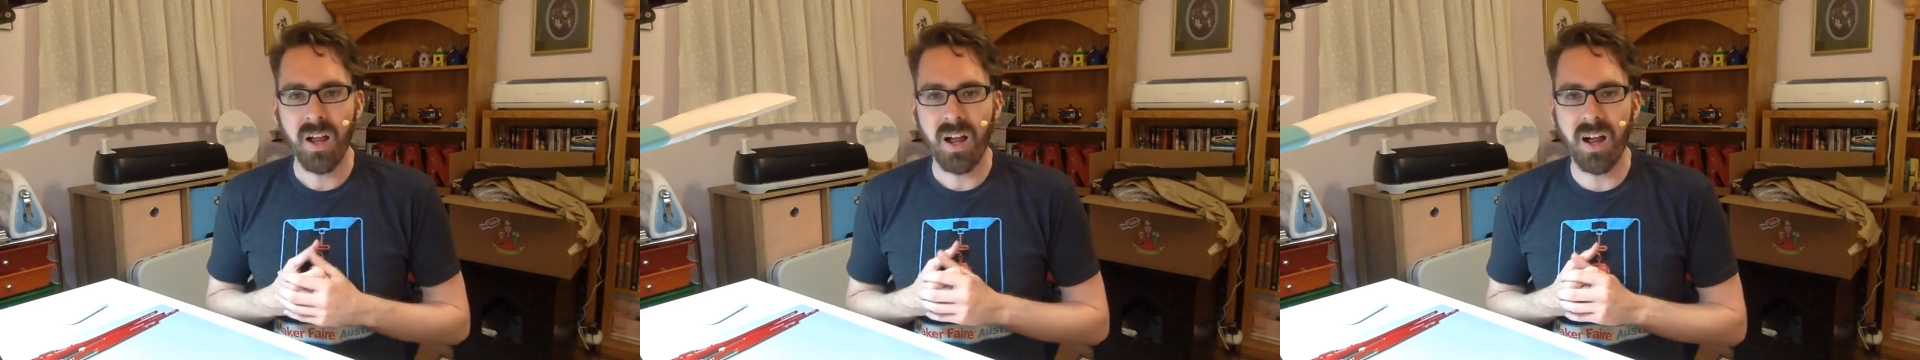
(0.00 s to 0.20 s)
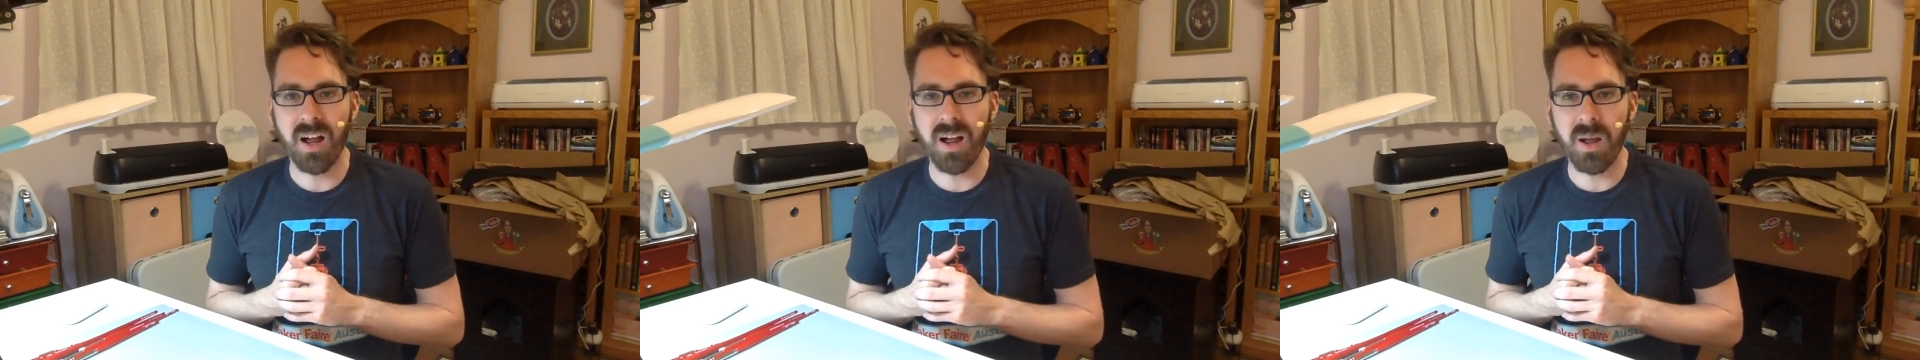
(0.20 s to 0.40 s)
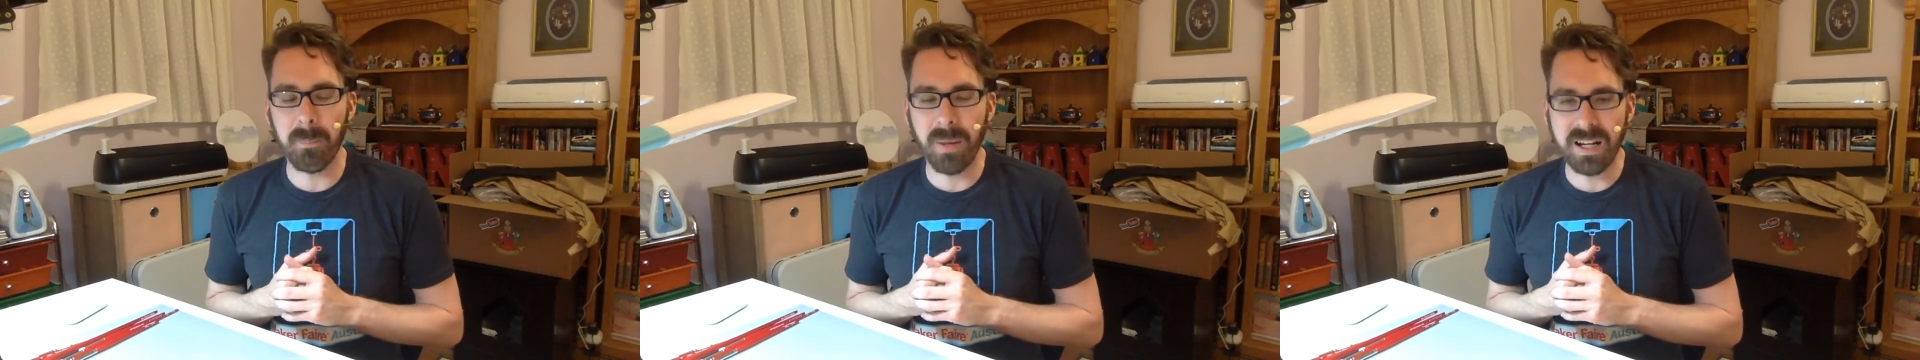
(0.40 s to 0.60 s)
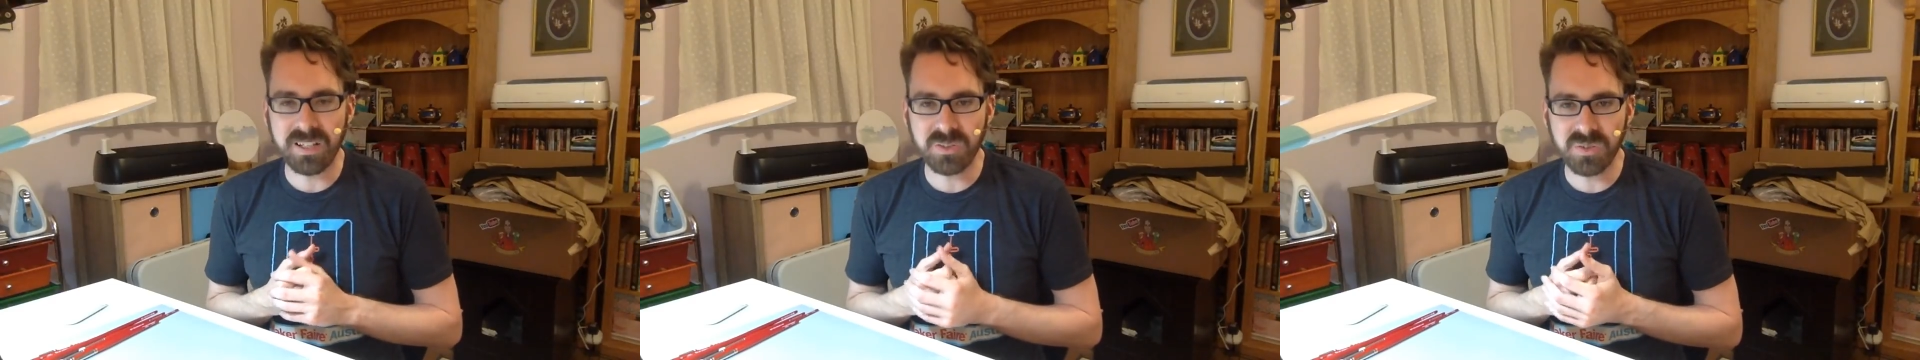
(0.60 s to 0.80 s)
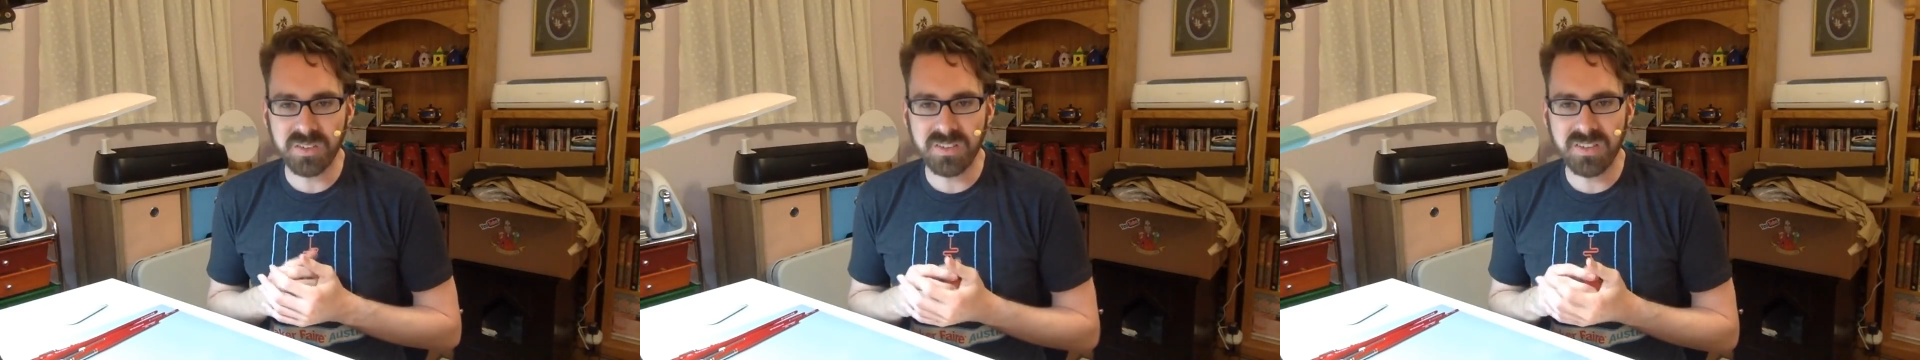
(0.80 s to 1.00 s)
Uh,
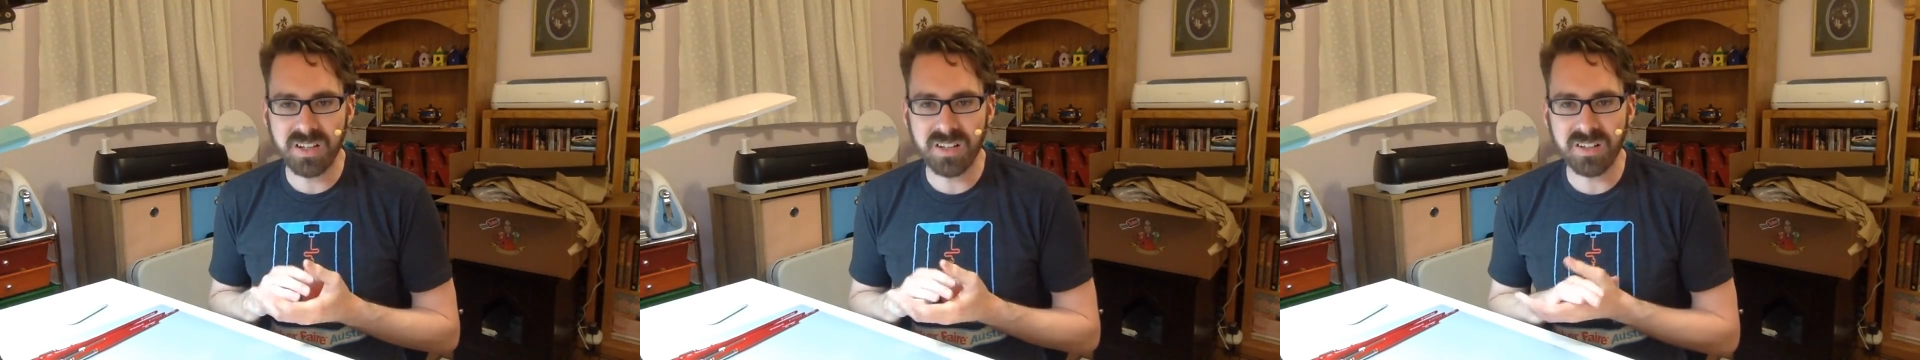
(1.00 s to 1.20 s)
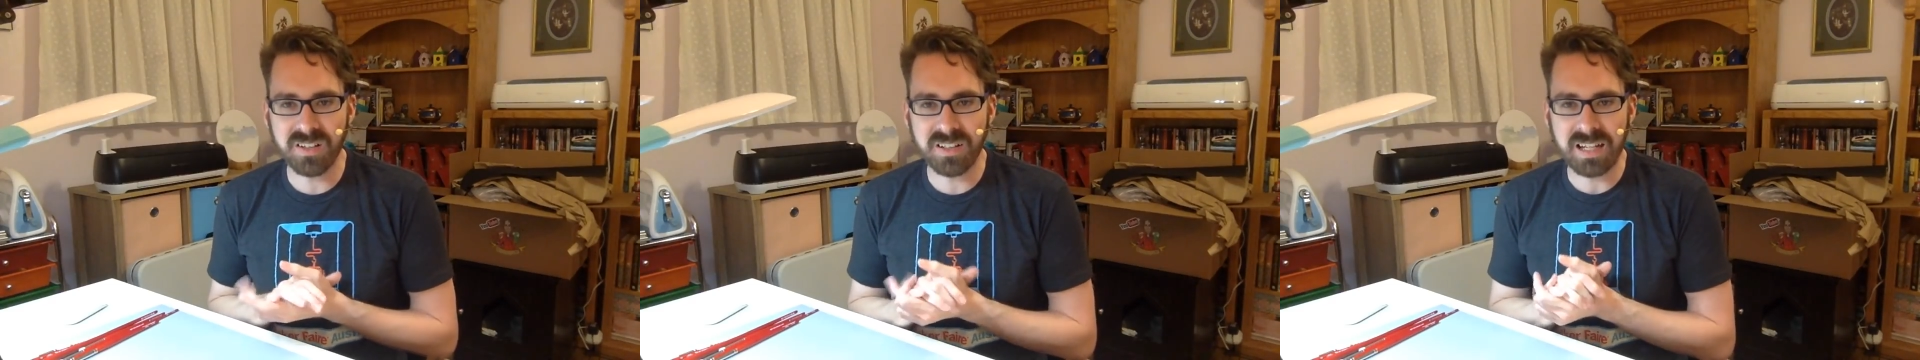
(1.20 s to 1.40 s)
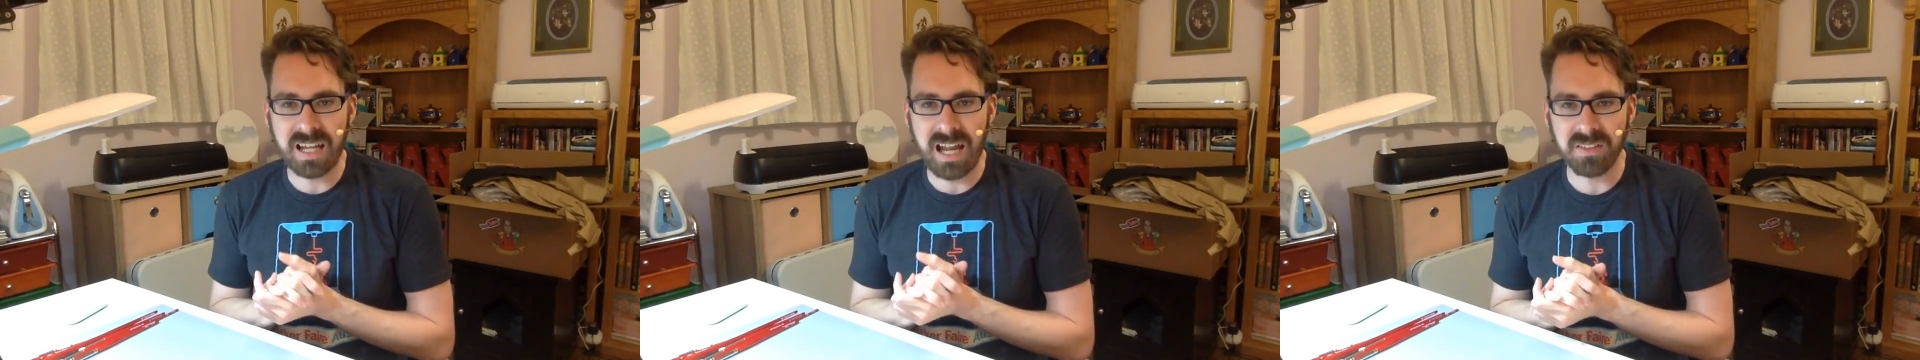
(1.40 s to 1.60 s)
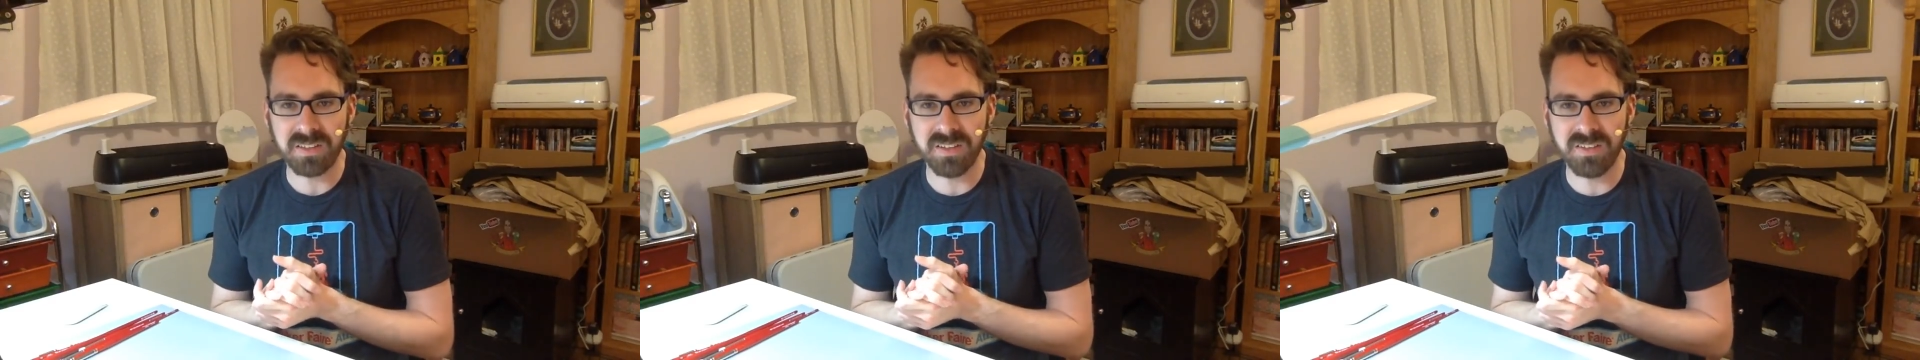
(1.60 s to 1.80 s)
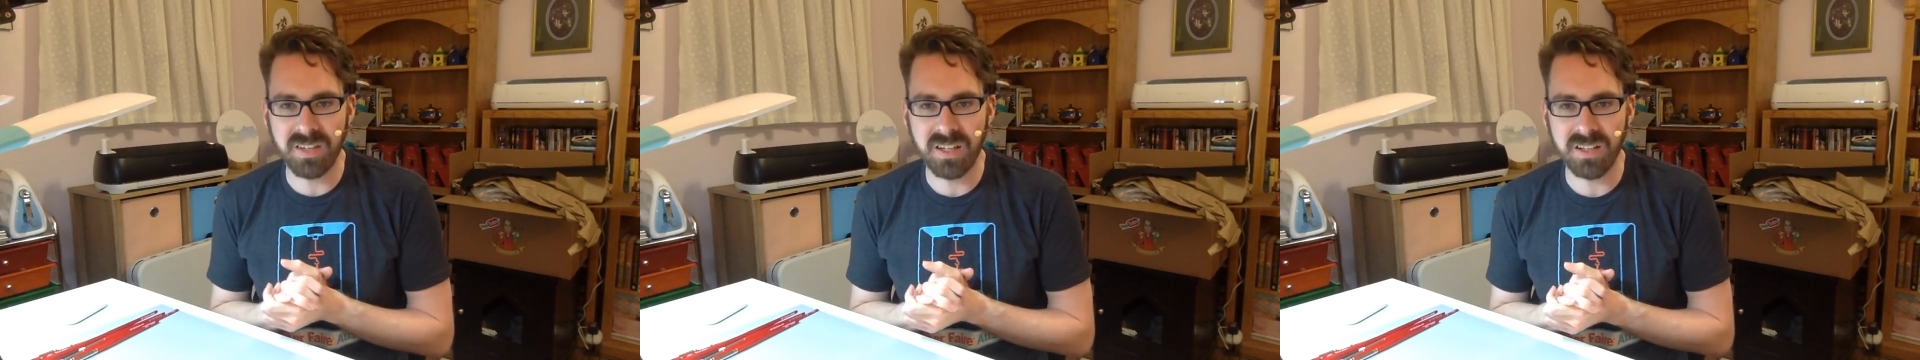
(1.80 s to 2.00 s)
Michael is here,
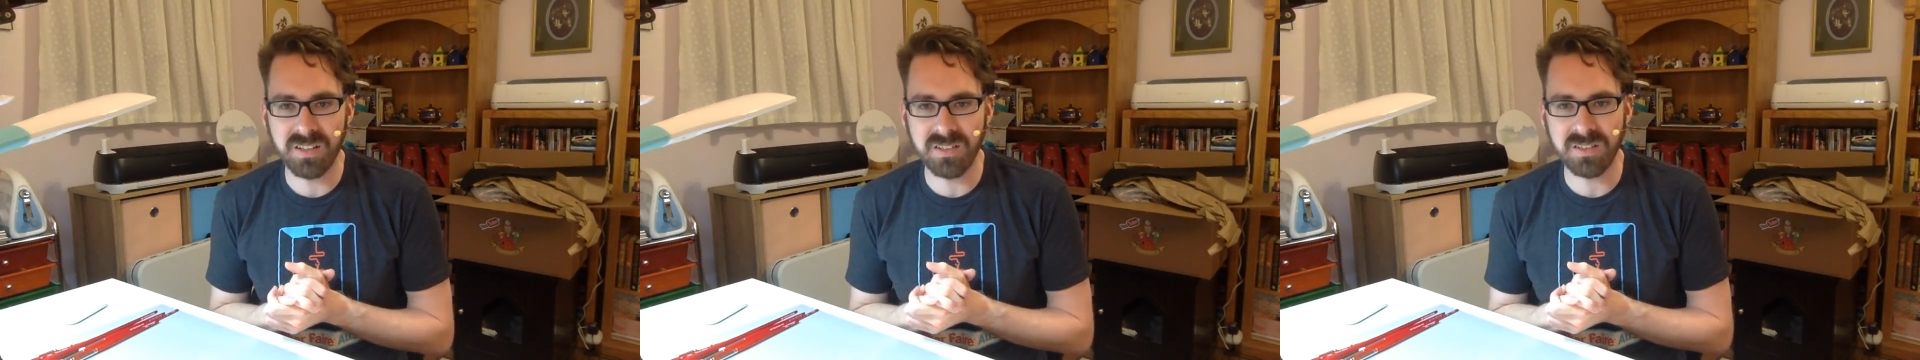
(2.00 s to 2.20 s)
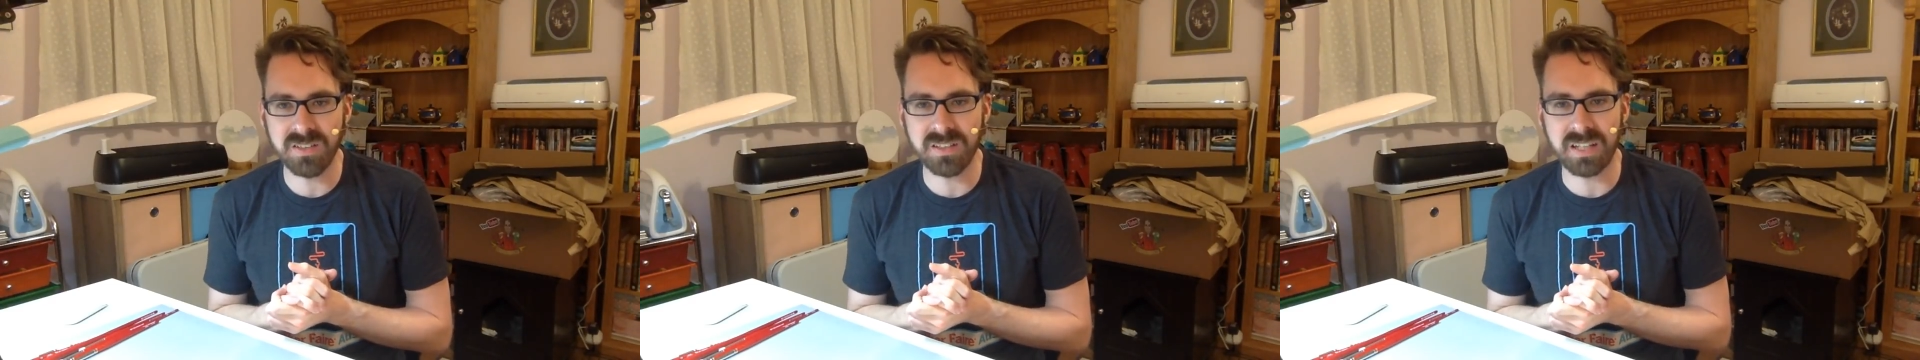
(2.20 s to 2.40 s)
Kathy's here,